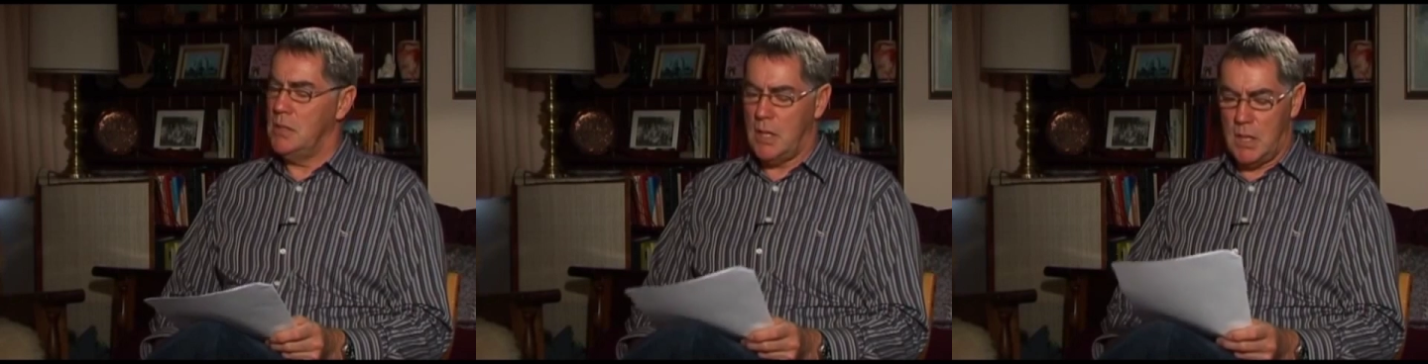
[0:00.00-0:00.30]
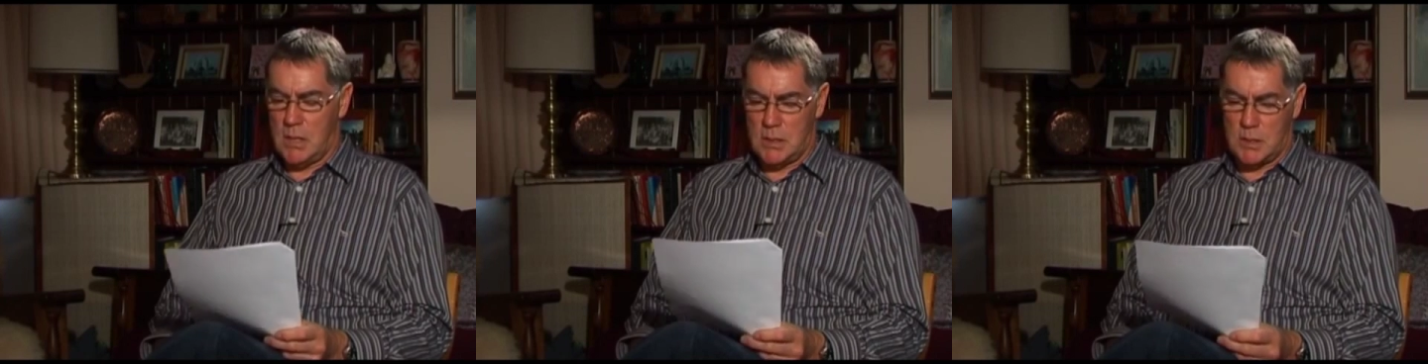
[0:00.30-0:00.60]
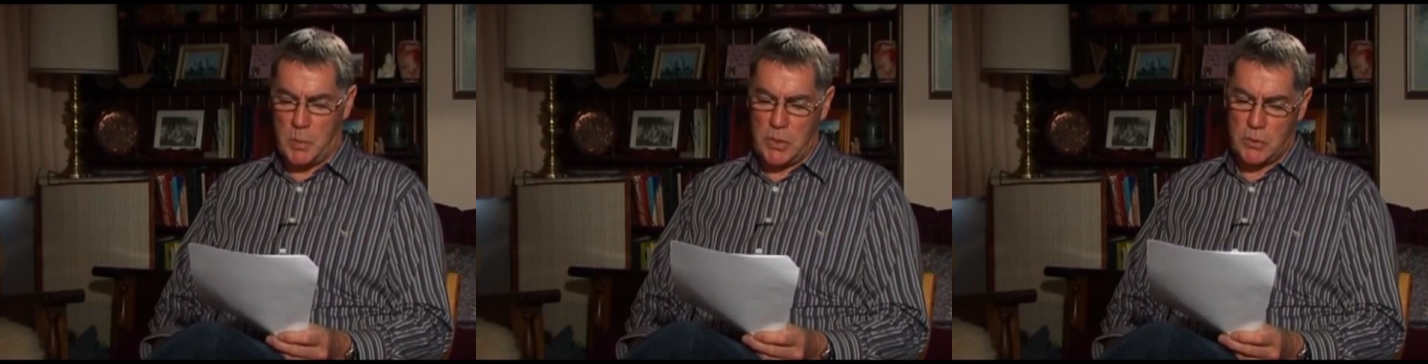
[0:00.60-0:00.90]
in a
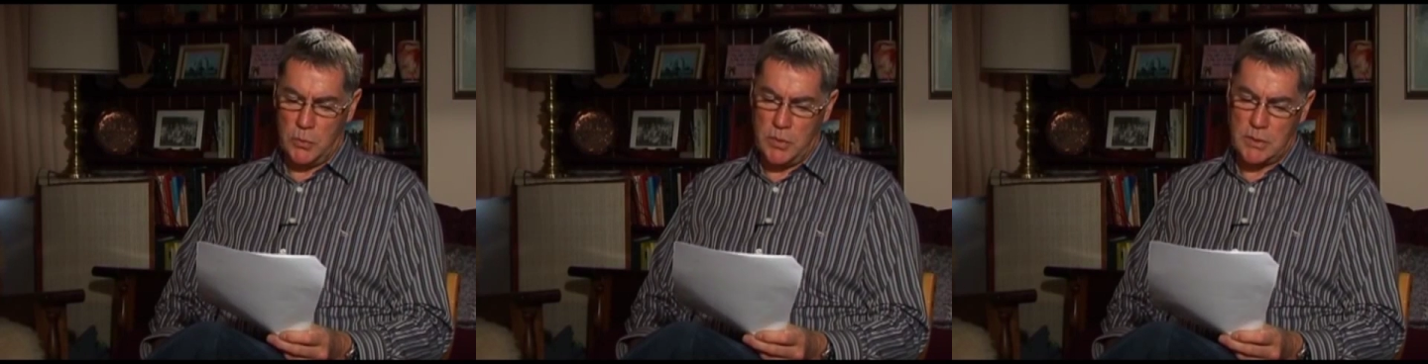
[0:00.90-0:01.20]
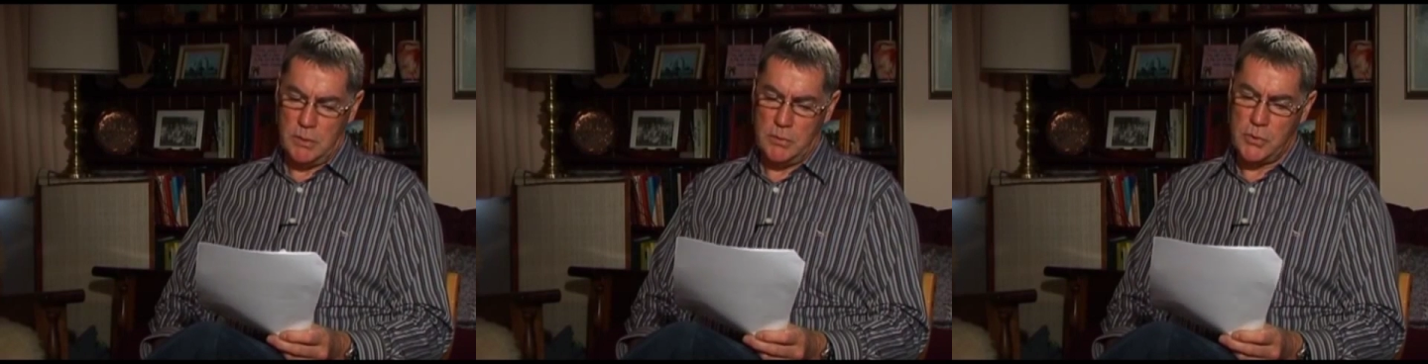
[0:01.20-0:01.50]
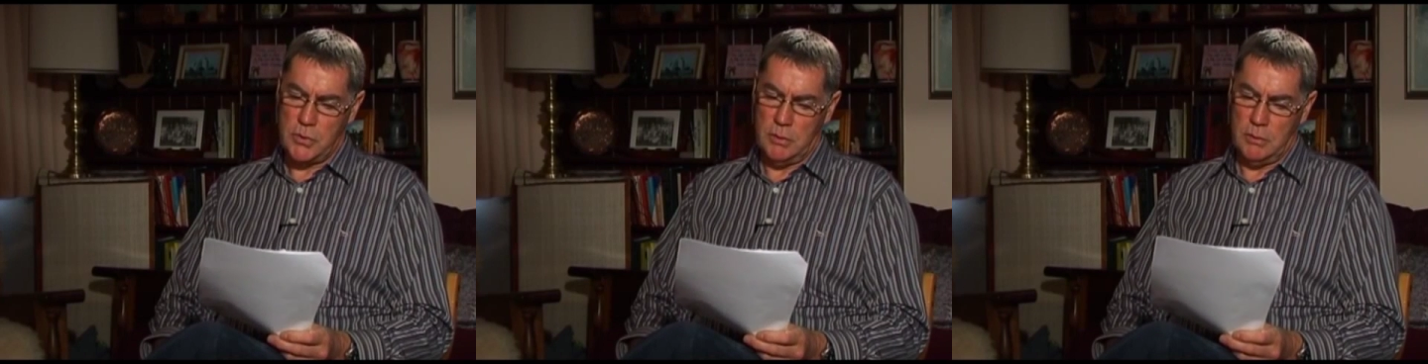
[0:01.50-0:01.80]
special
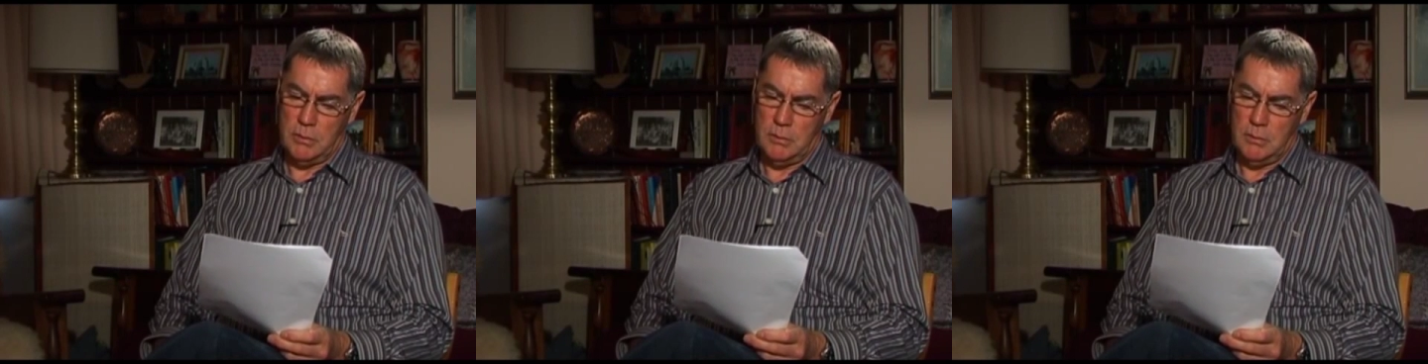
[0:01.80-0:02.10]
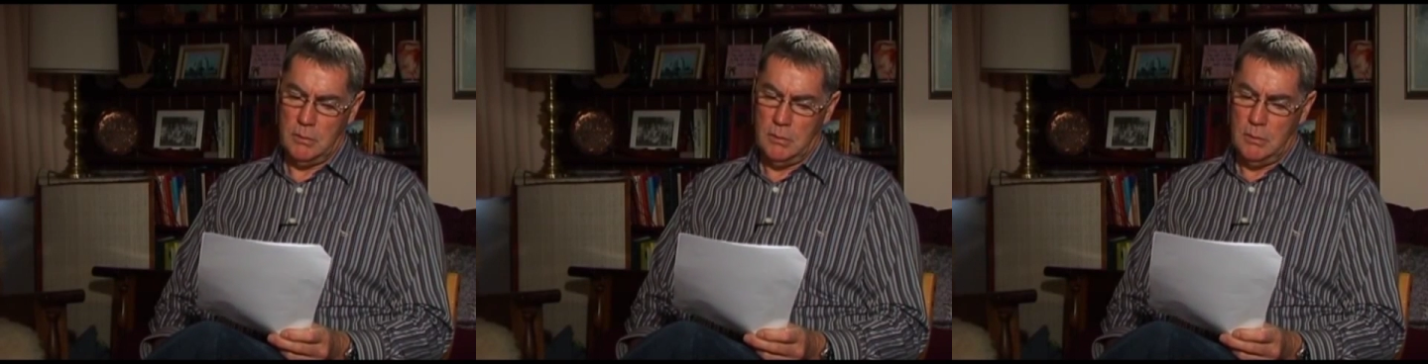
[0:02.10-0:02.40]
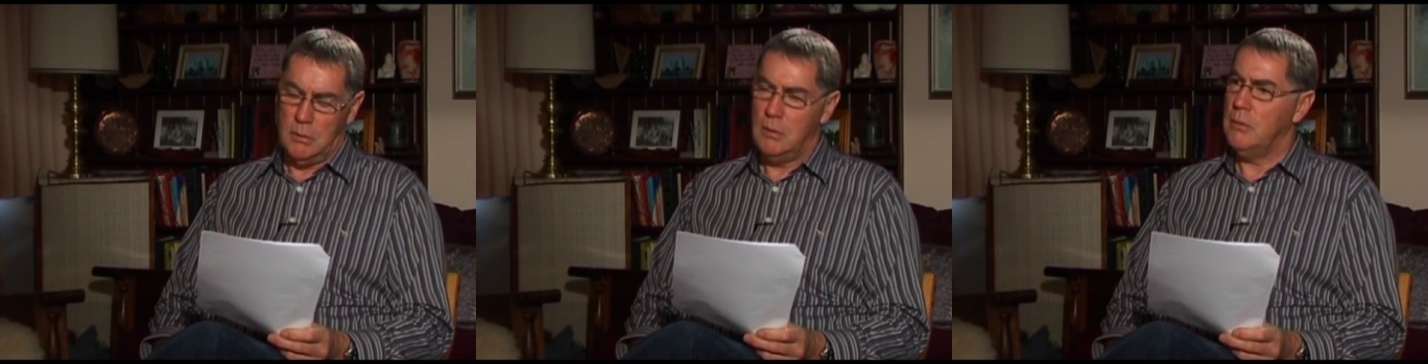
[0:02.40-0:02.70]
resolution
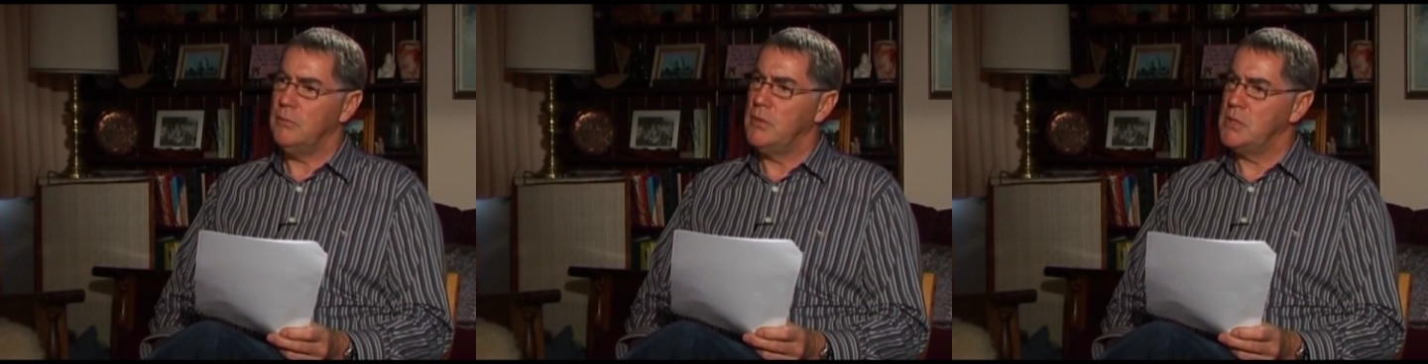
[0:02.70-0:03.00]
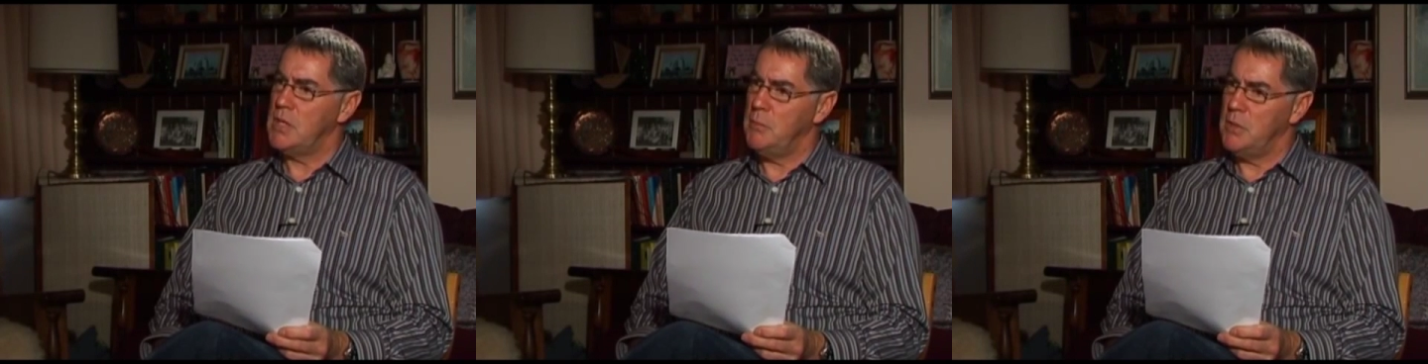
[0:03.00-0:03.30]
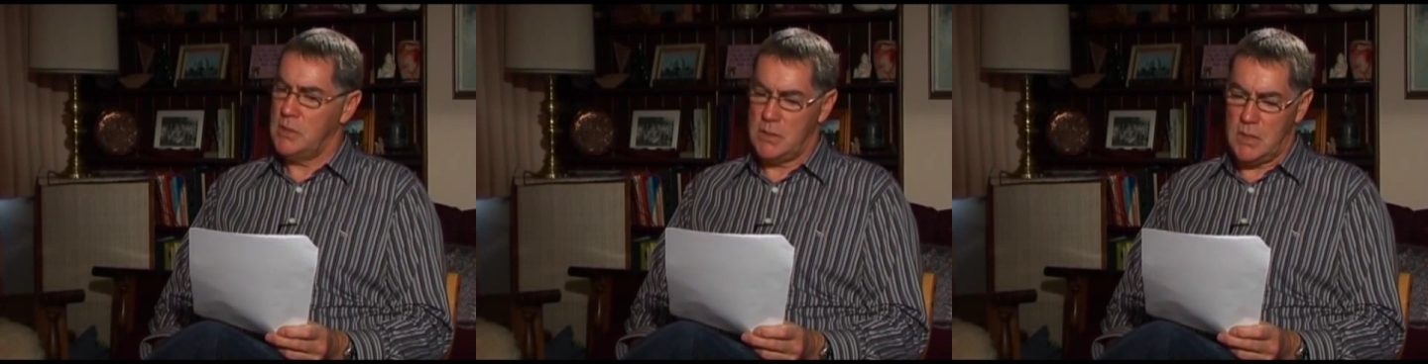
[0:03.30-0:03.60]
of
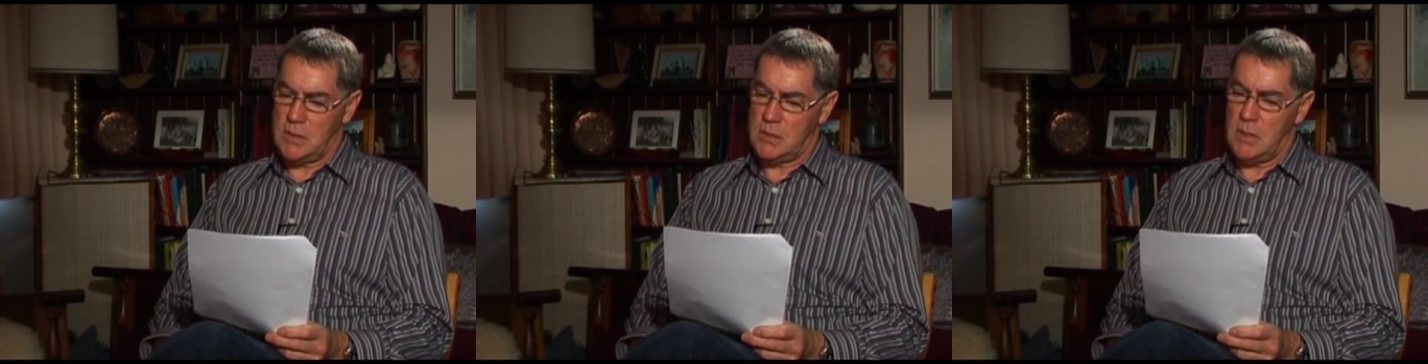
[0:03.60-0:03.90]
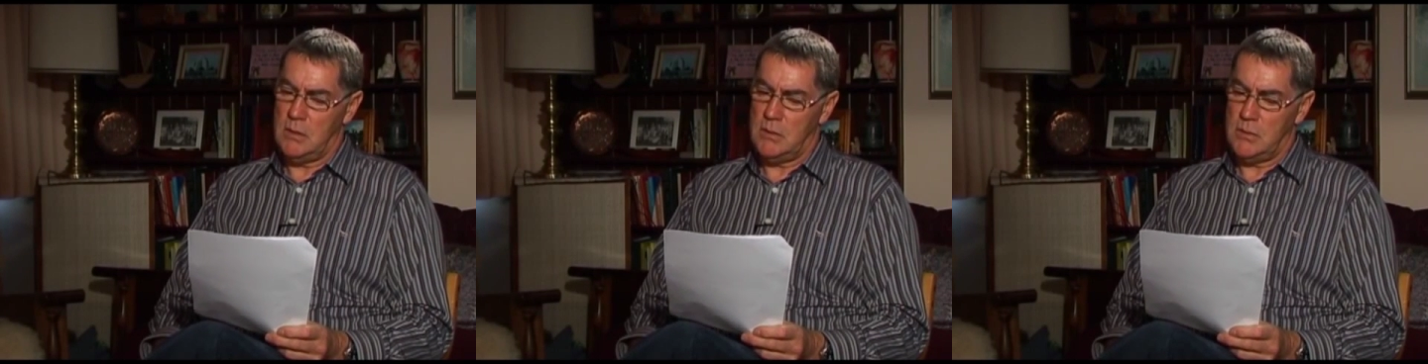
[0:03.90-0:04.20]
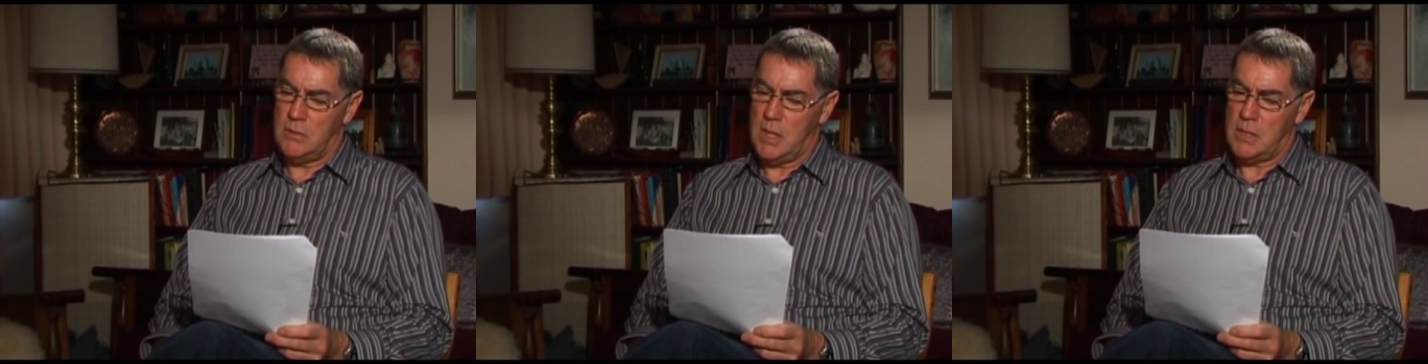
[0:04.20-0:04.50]
December the 16th,
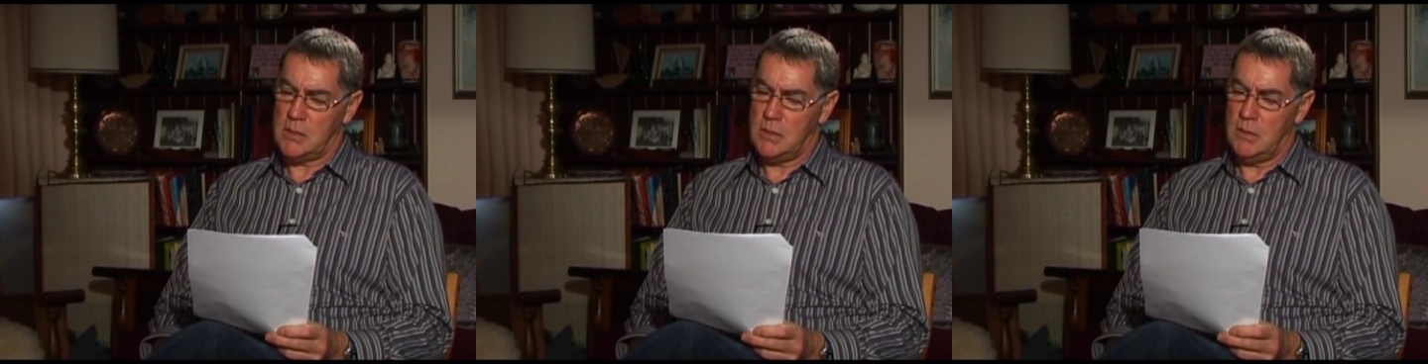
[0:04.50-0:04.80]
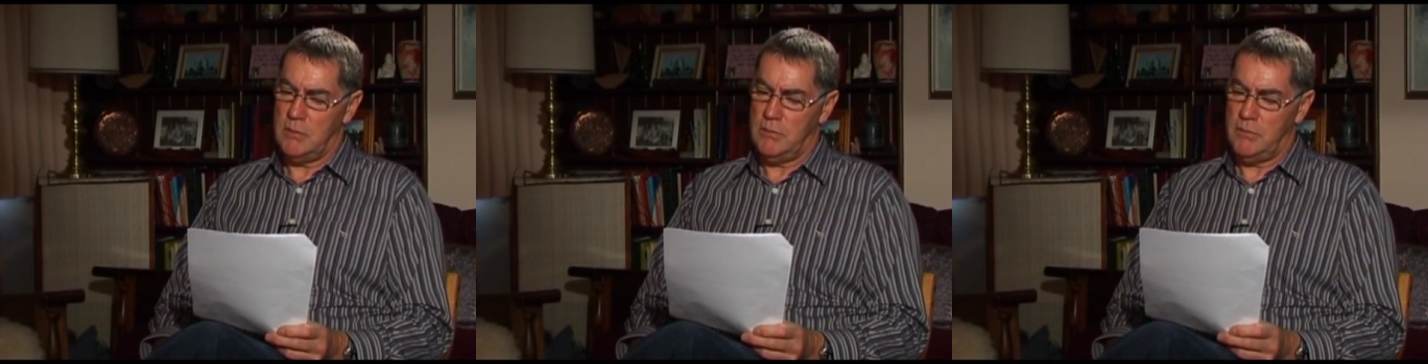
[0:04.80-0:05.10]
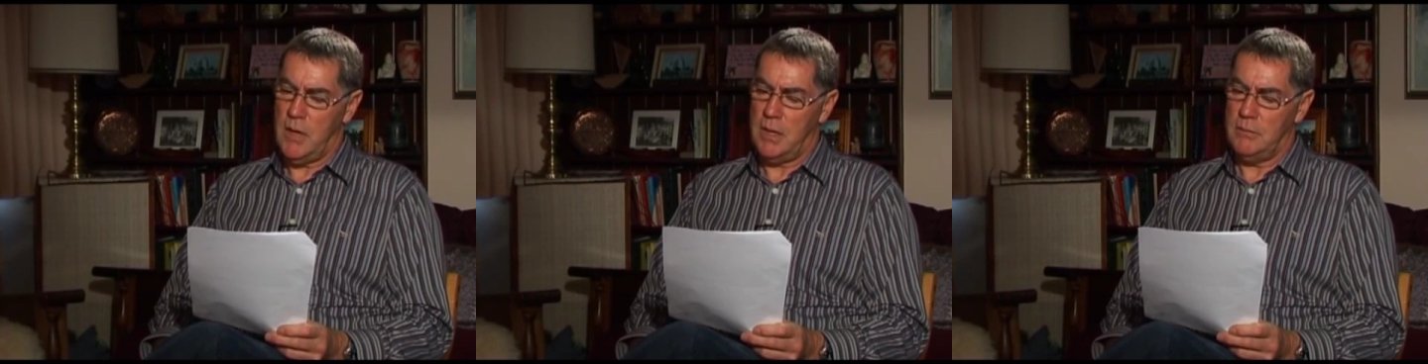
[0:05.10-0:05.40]

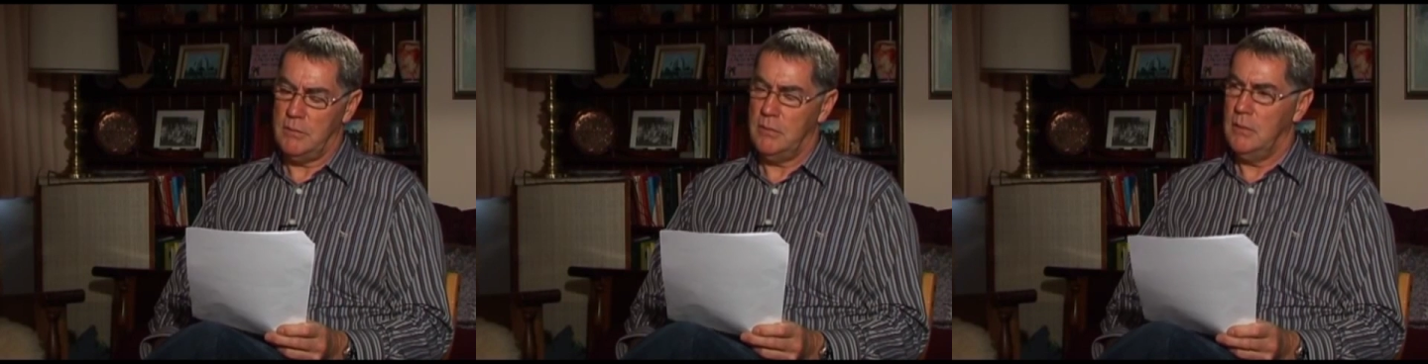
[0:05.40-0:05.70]
2005,